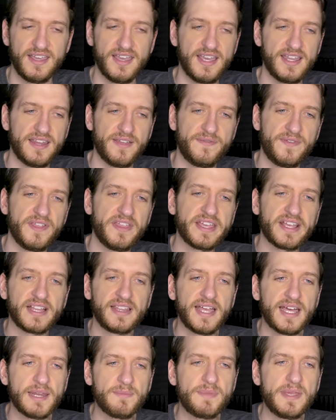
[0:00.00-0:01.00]
and i feel like a
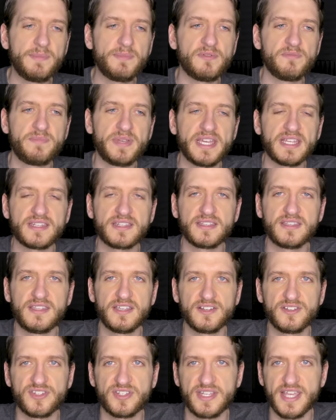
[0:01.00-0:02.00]
lot of people picked
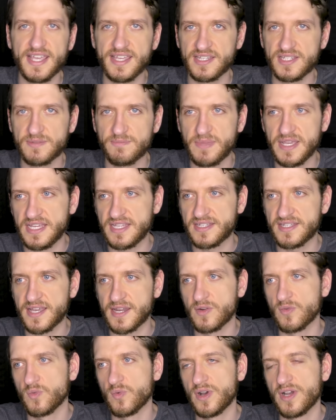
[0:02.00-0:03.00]
their stance based
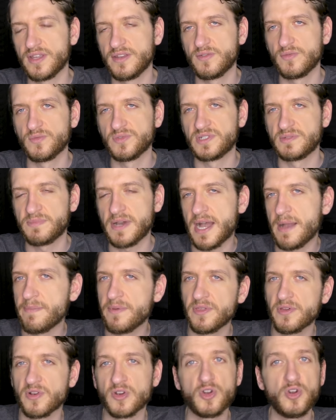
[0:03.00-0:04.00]
on what was
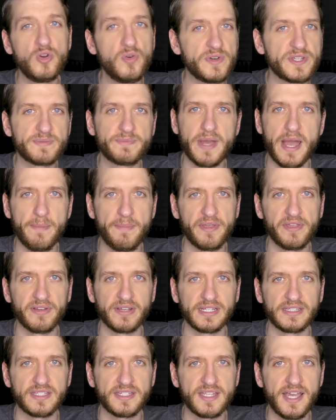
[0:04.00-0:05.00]
popular or who was
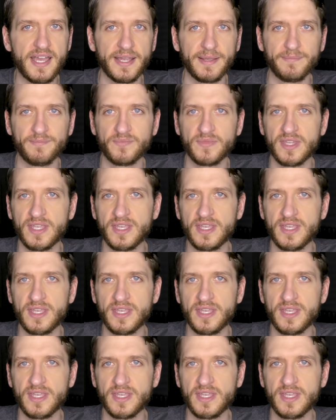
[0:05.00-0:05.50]
popular at the time